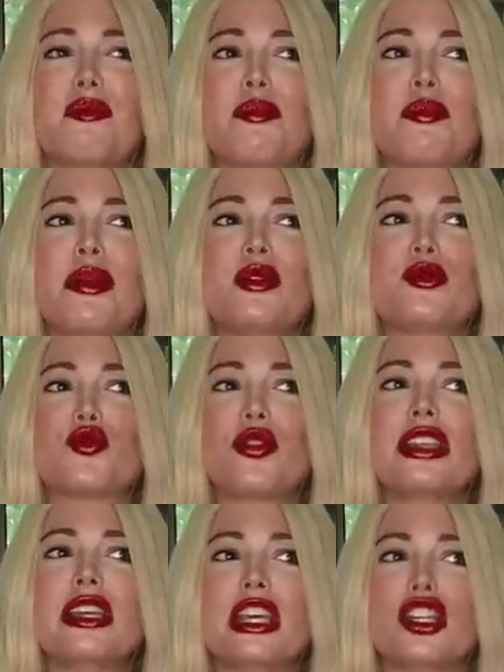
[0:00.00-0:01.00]
But it was
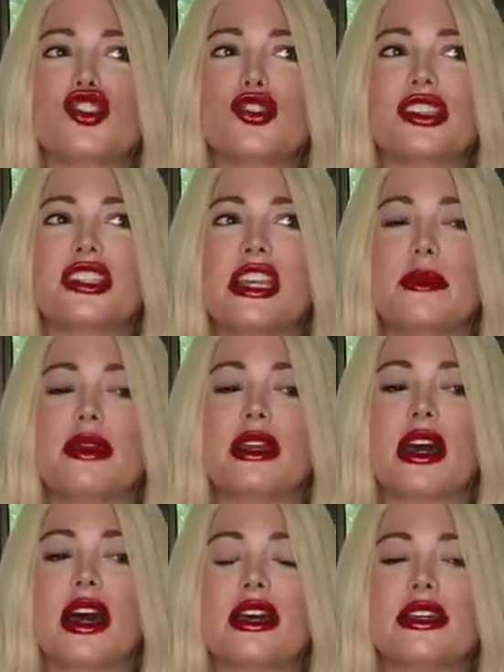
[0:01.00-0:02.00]
really interesting
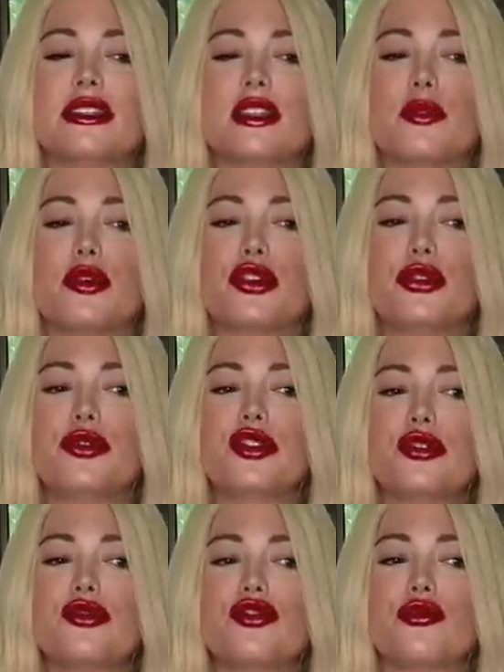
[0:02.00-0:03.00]
because the
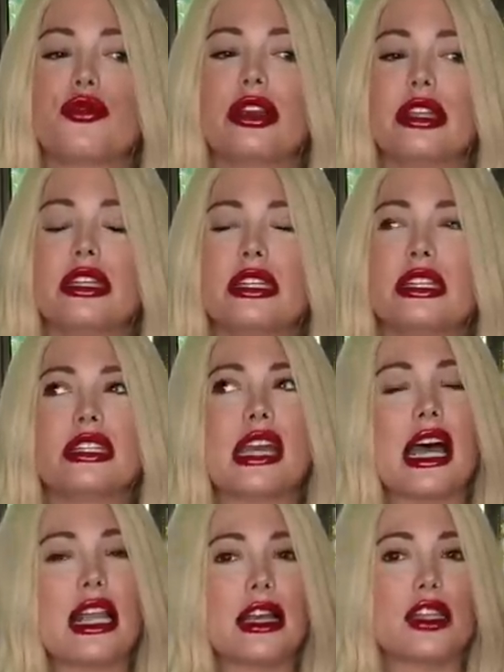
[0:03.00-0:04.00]
producers really didn't
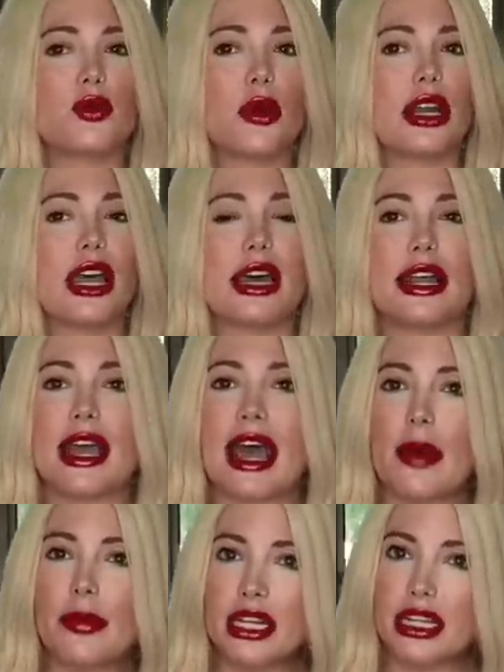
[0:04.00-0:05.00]
tell us what had happened